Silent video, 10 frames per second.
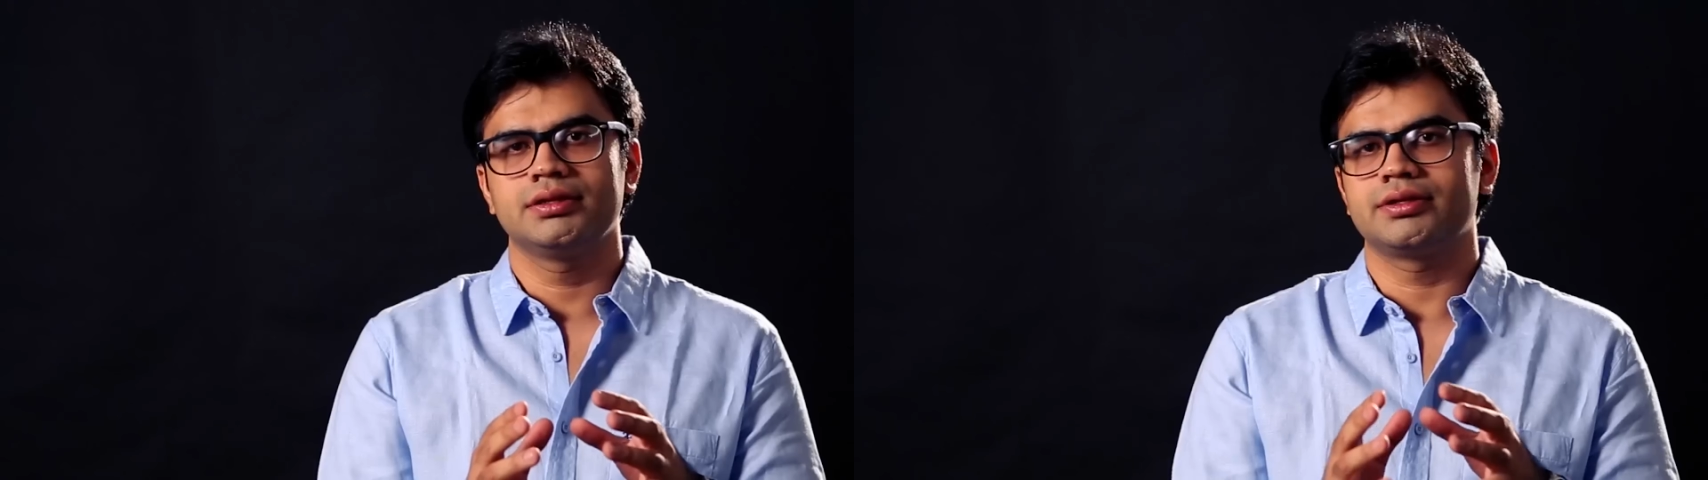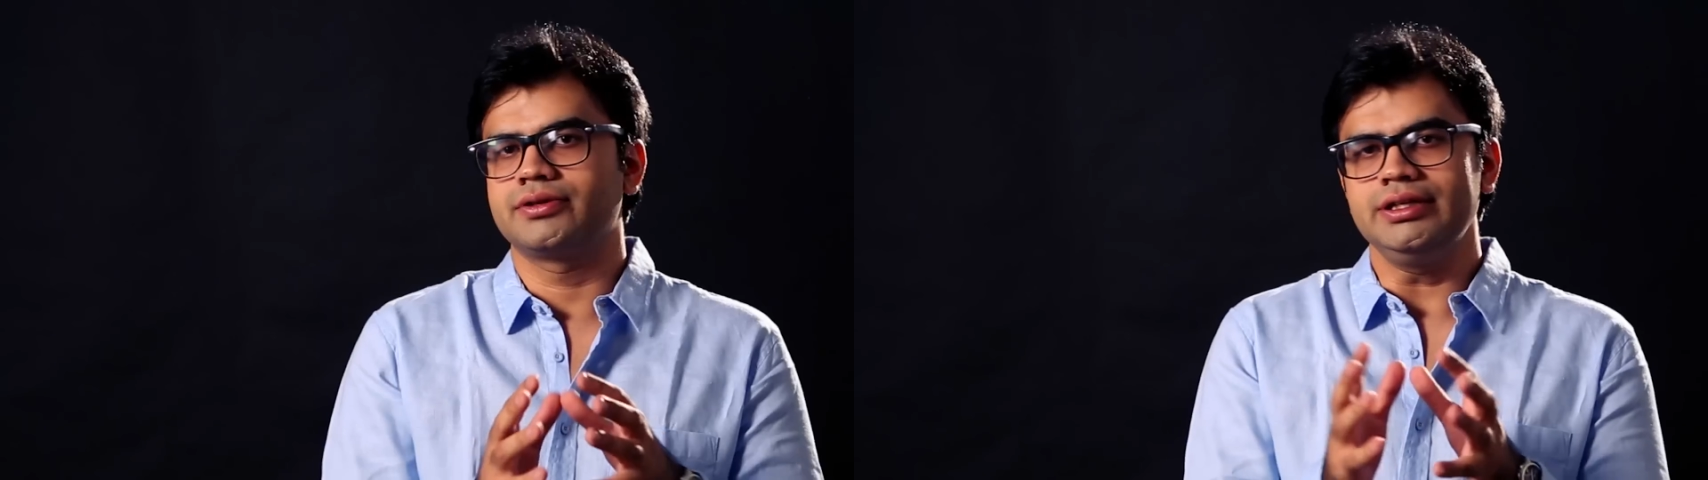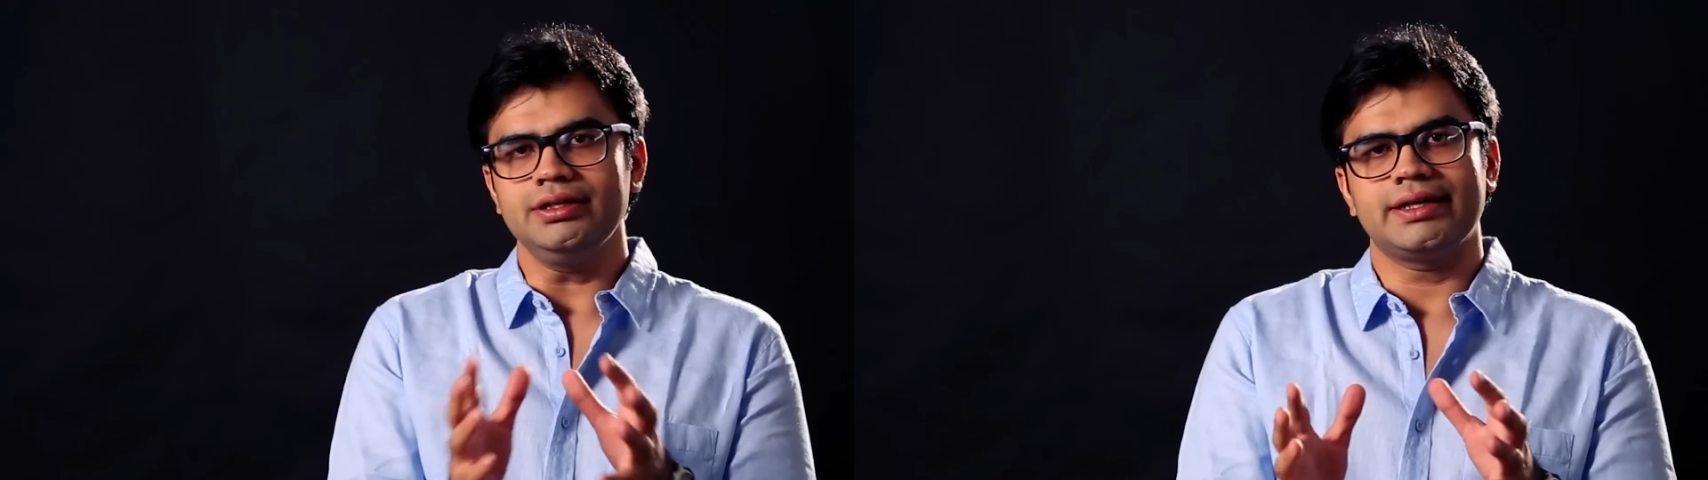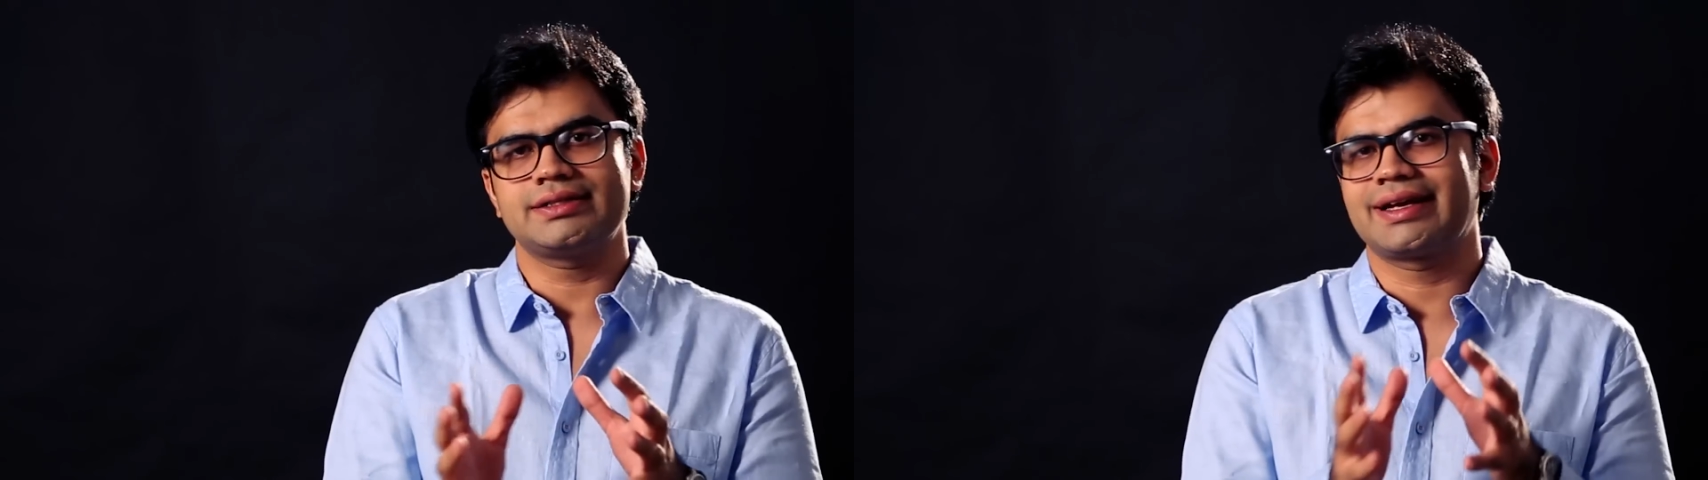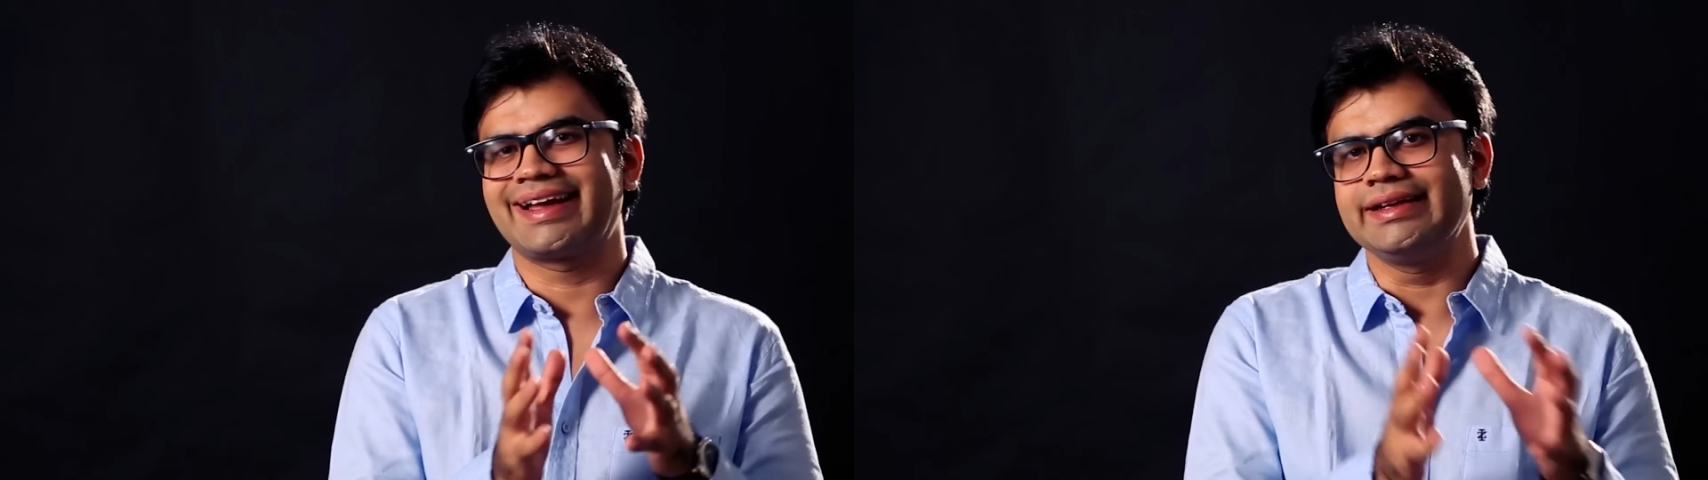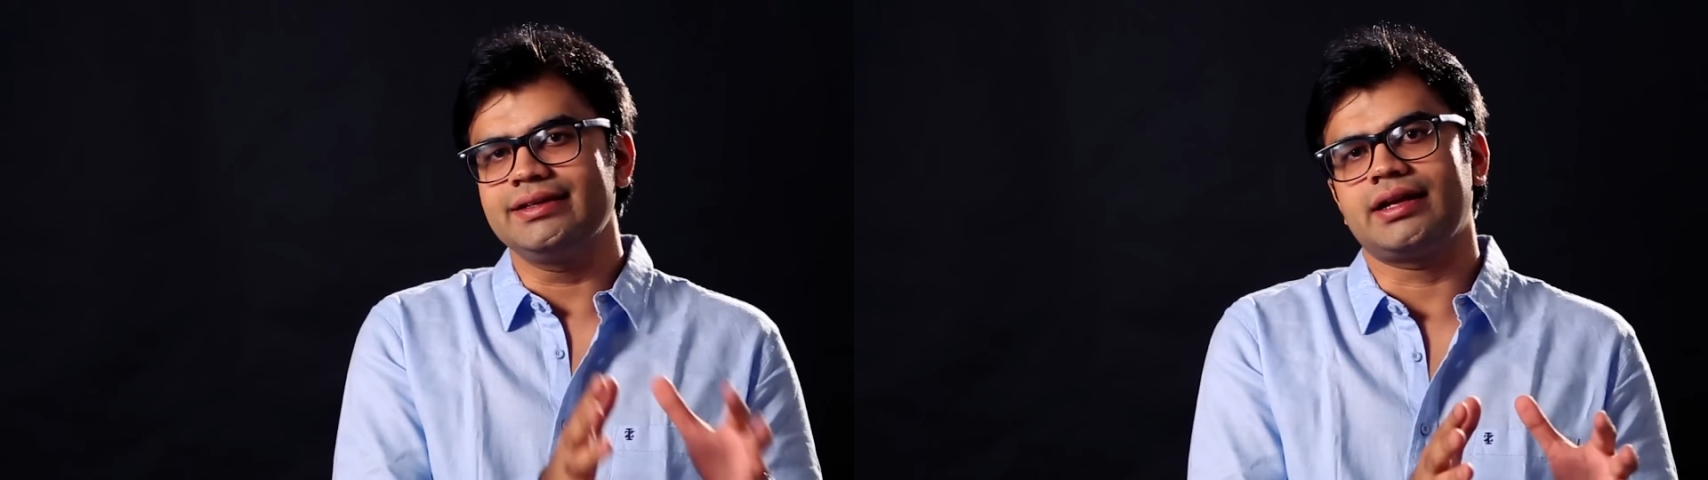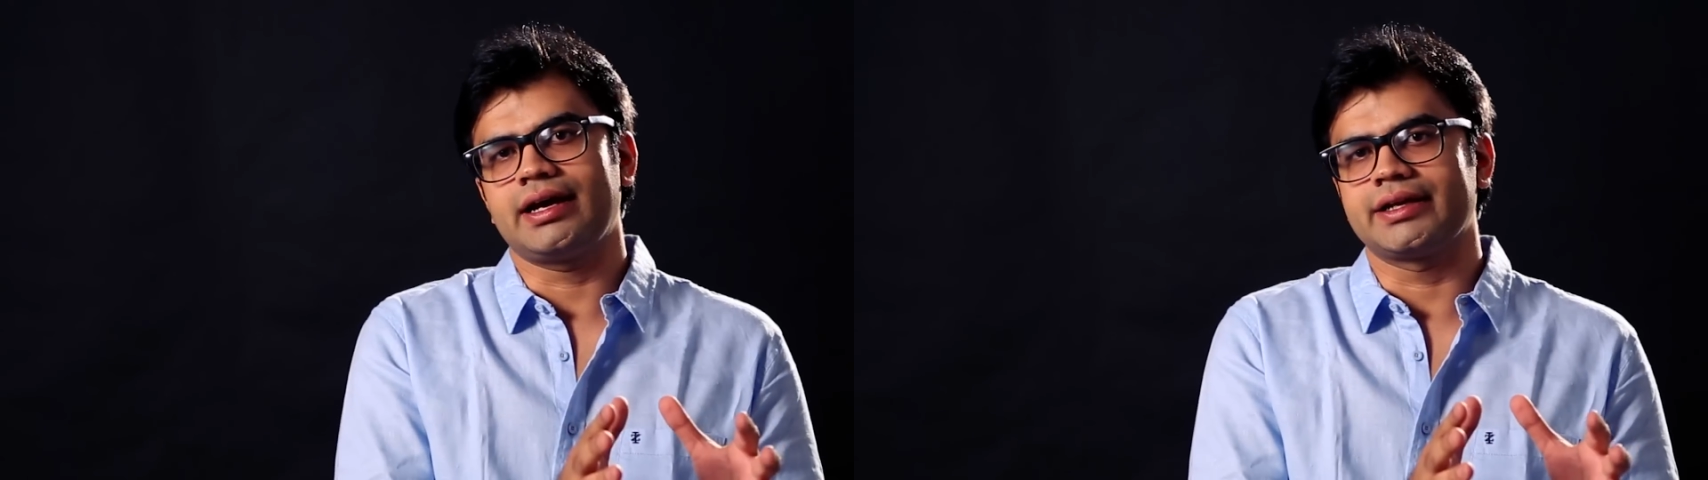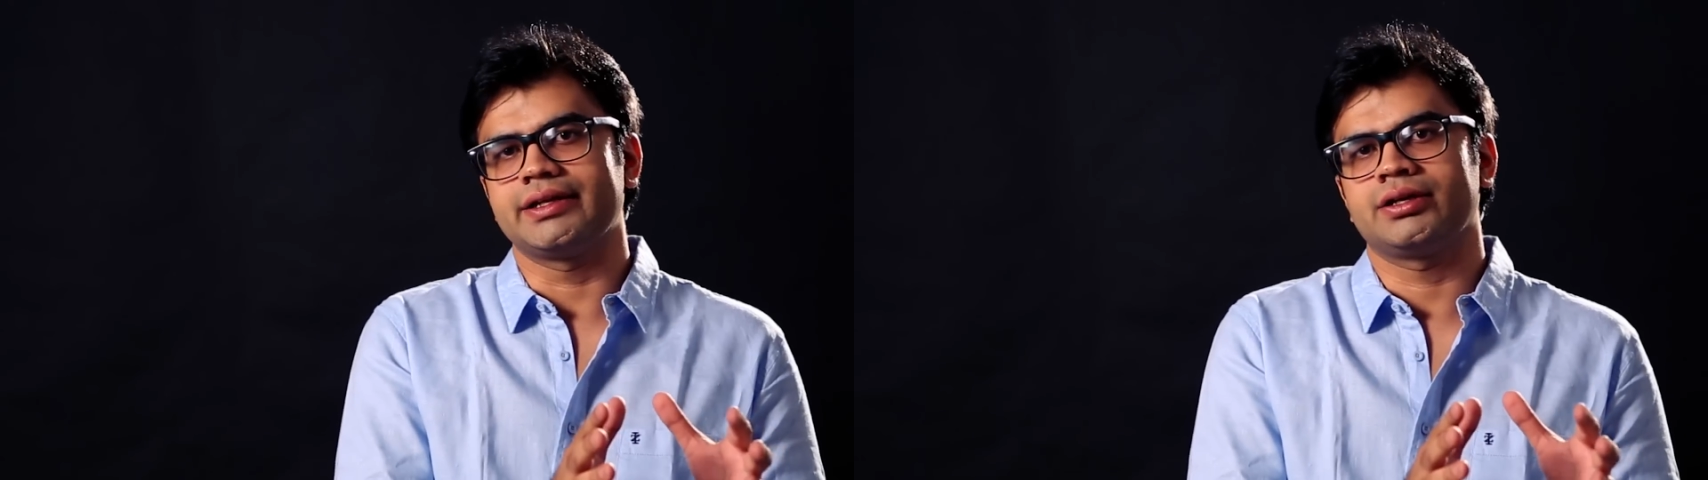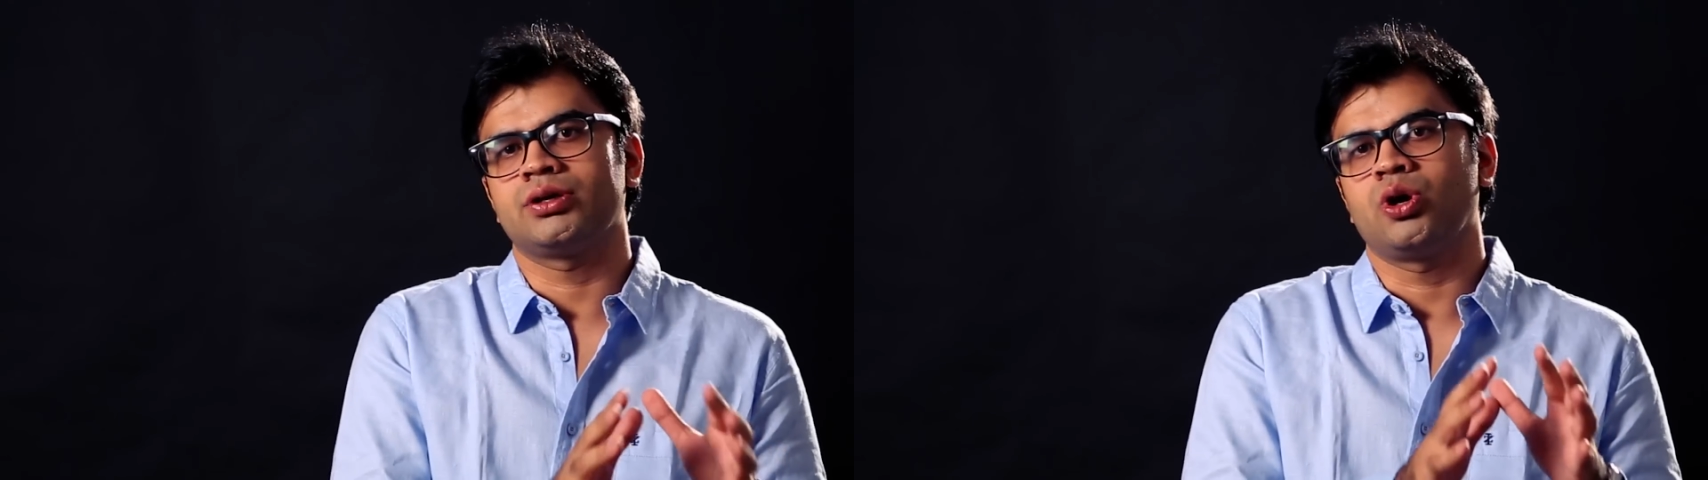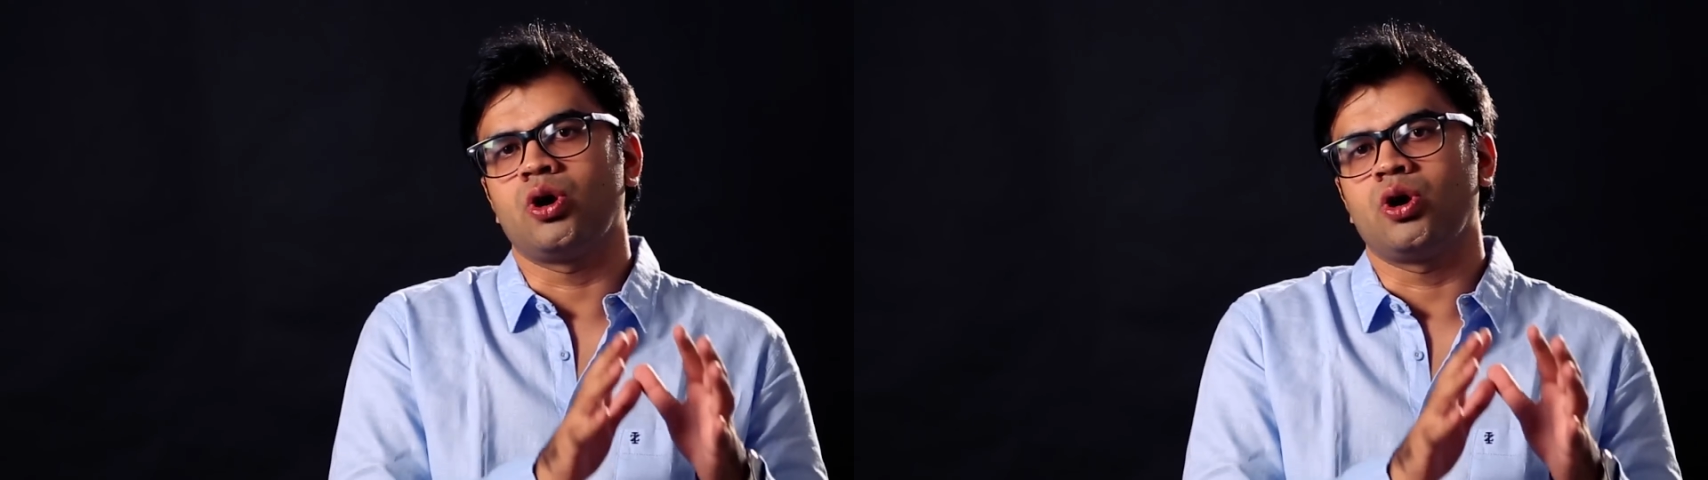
The reader gets a clear idea